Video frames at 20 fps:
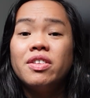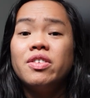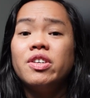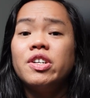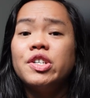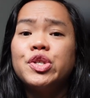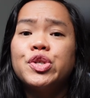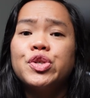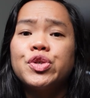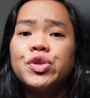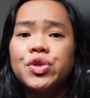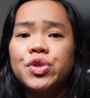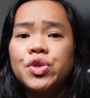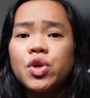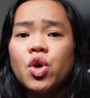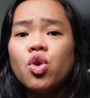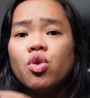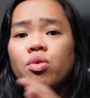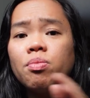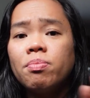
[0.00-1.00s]
yeah there's
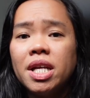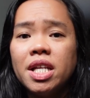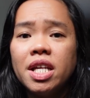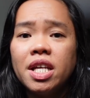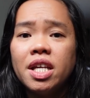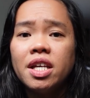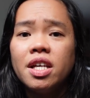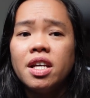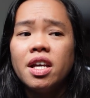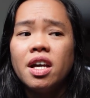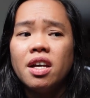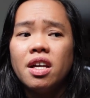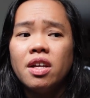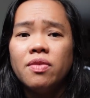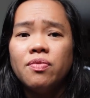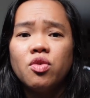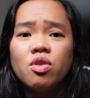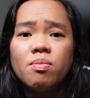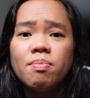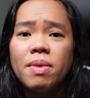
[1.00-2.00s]
so many
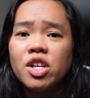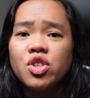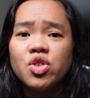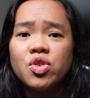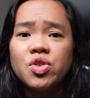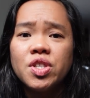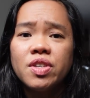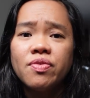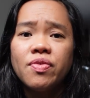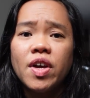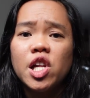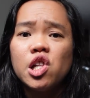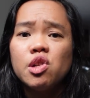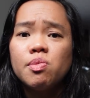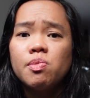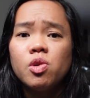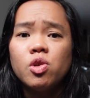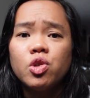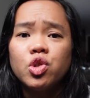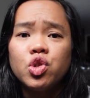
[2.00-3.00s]
informations
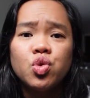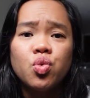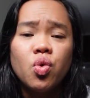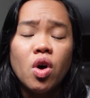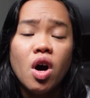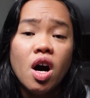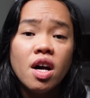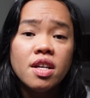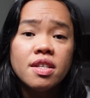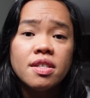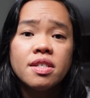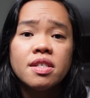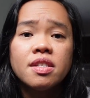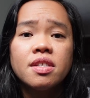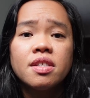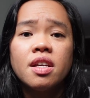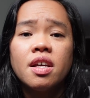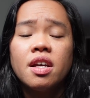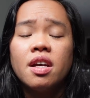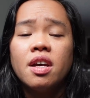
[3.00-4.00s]
available to
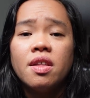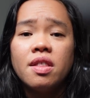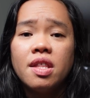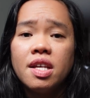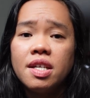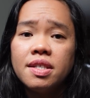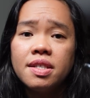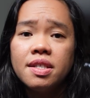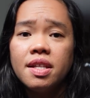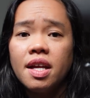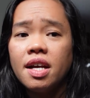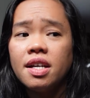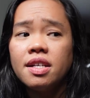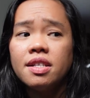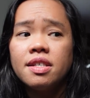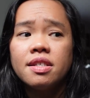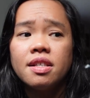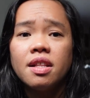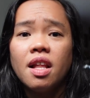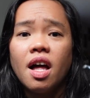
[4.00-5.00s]
us these
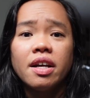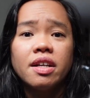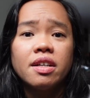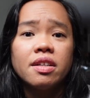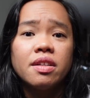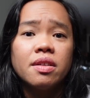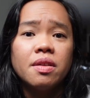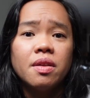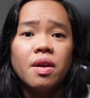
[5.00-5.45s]
days like